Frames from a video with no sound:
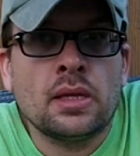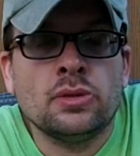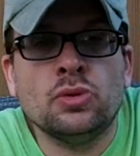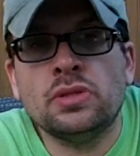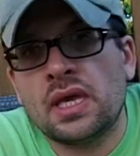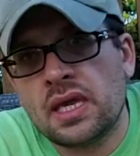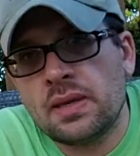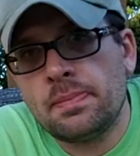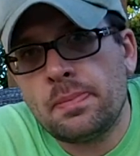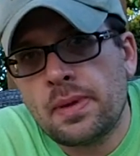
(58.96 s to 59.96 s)
new
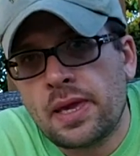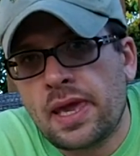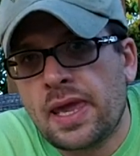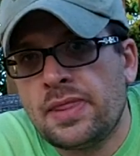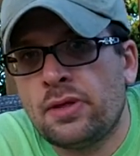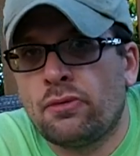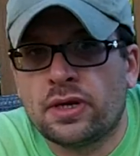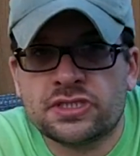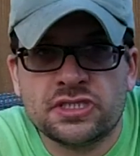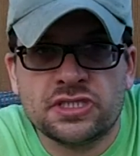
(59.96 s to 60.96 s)
name, and the
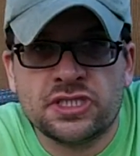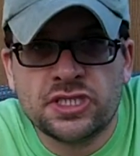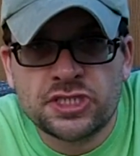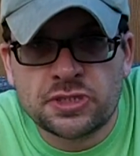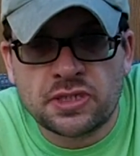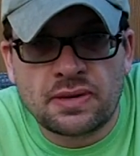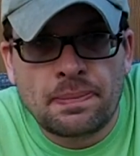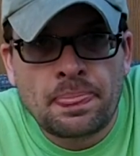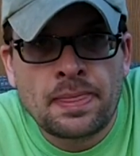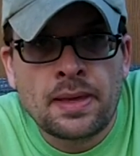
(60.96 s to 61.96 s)
rest is history.
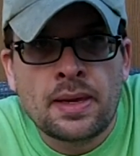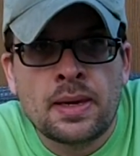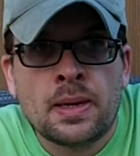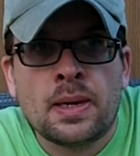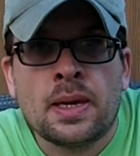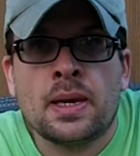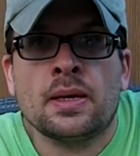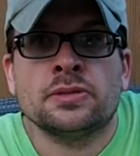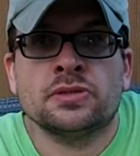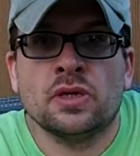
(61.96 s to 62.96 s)

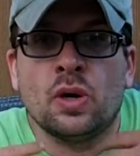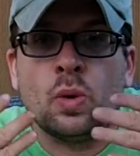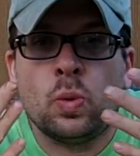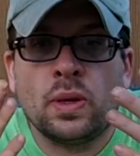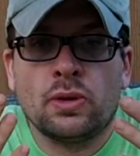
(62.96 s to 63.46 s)
So when